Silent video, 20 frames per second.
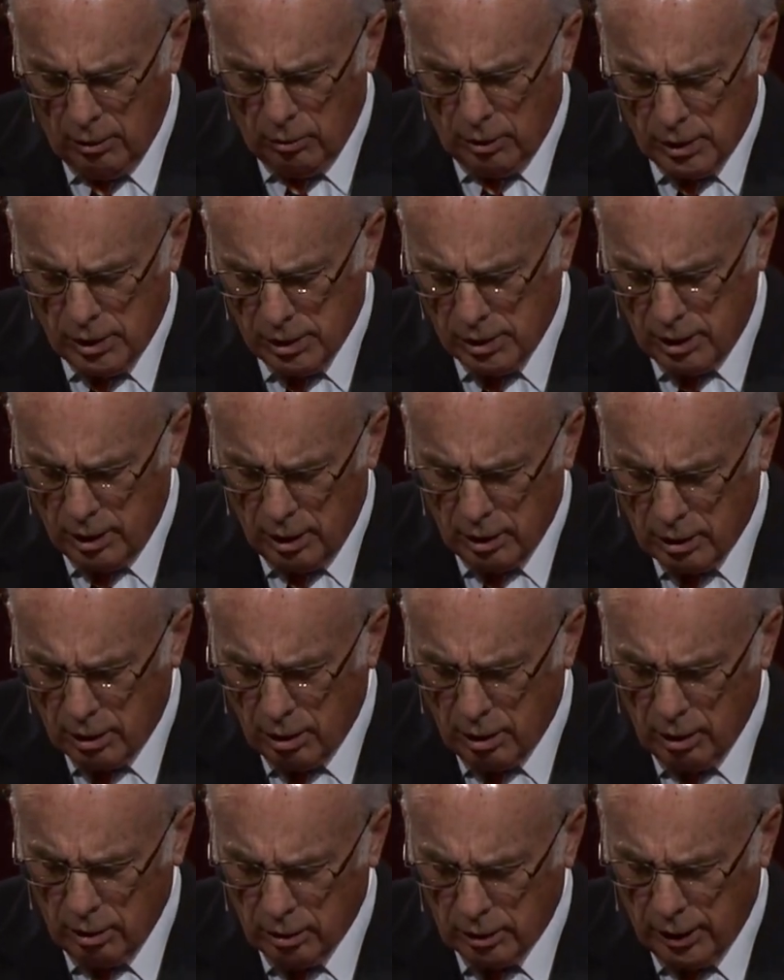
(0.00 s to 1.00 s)
which is the
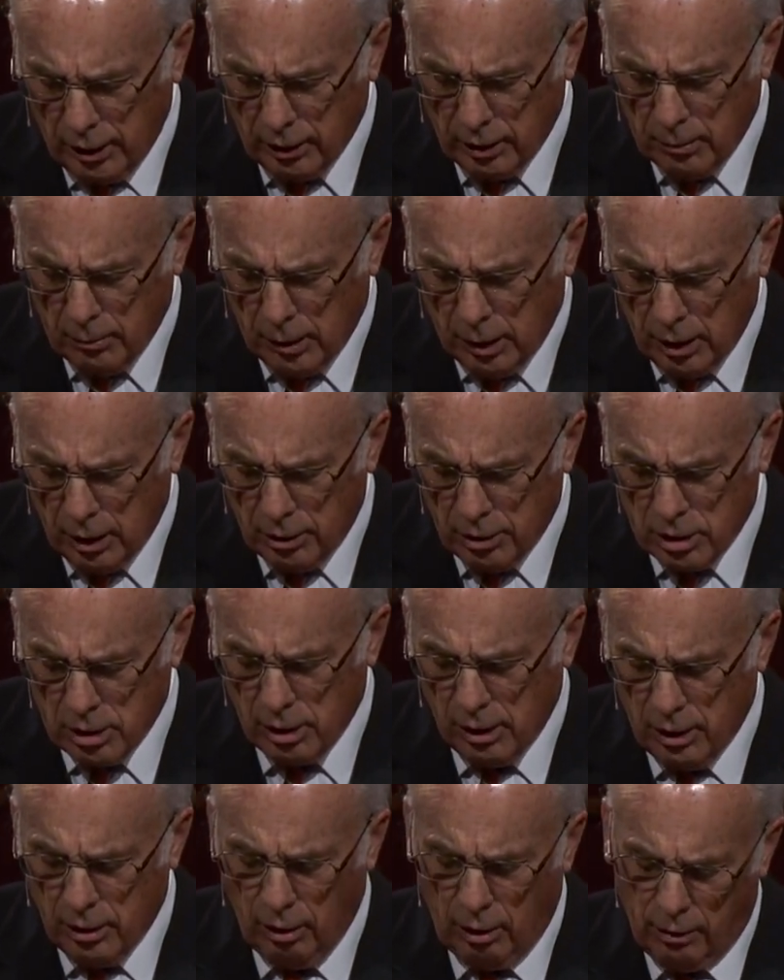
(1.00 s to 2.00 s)
eternal kingdom. I
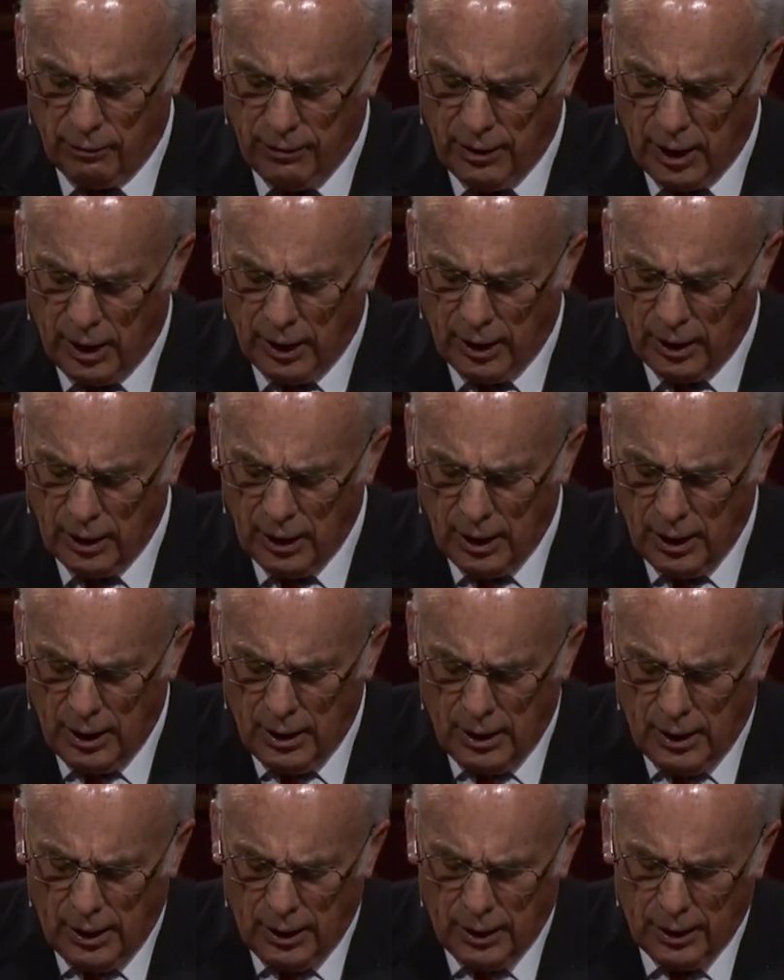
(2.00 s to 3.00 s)
understand all of that.
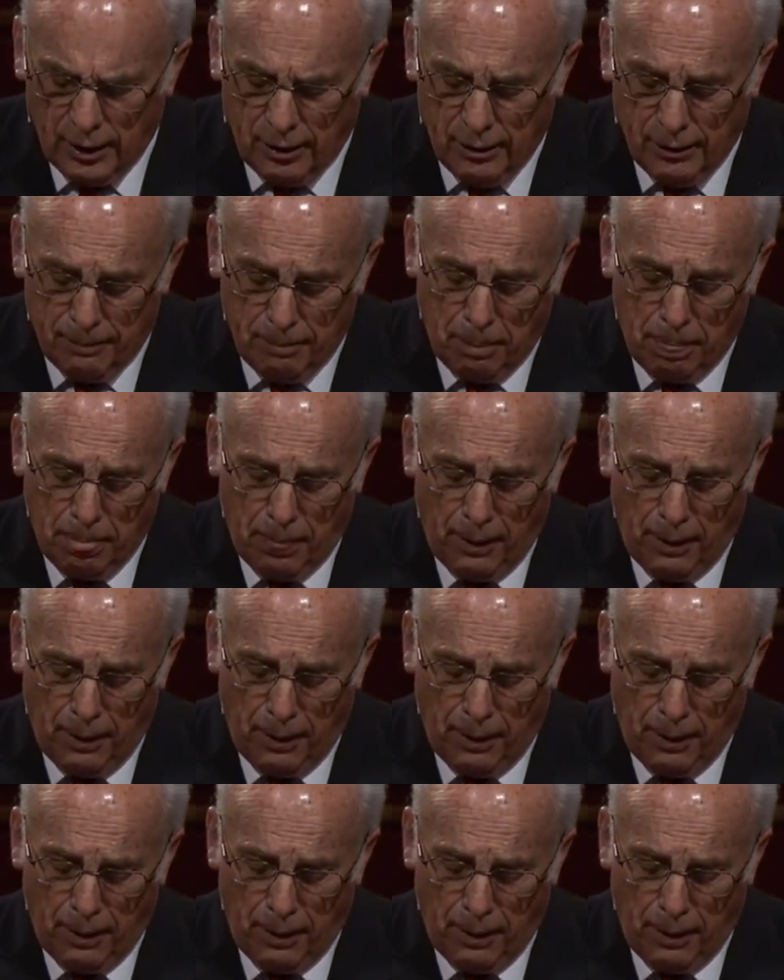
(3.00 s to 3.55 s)
And